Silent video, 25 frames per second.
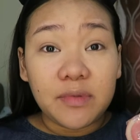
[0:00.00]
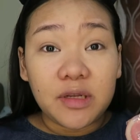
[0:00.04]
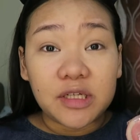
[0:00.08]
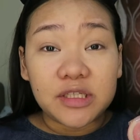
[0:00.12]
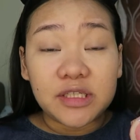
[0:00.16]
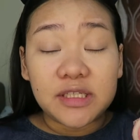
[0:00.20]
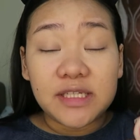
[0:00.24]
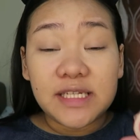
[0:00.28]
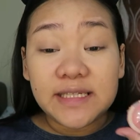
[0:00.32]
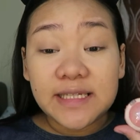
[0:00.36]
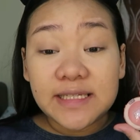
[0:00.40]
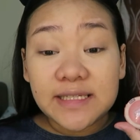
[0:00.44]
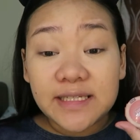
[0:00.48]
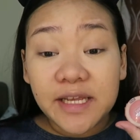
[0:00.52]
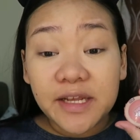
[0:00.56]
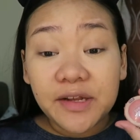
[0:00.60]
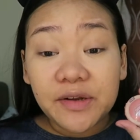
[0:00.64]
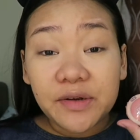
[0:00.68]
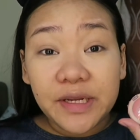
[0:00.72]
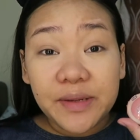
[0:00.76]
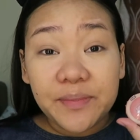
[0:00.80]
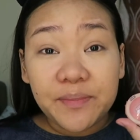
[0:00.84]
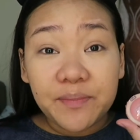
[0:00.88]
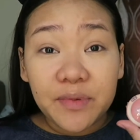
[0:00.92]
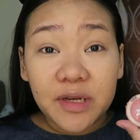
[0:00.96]
Blush. This is a
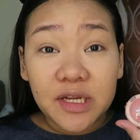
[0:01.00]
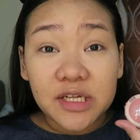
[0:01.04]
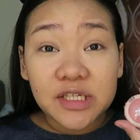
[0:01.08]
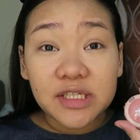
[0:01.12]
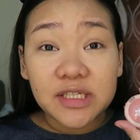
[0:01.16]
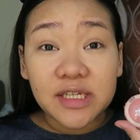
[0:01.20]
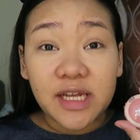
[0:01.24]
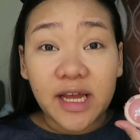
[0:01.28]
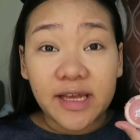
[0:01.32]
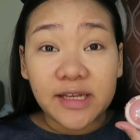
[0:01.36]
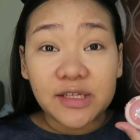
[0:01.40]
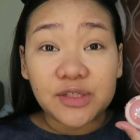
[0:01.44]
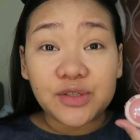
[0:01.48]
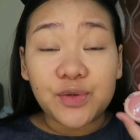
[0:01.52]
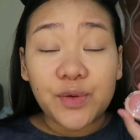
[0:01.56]
cream blush, guys.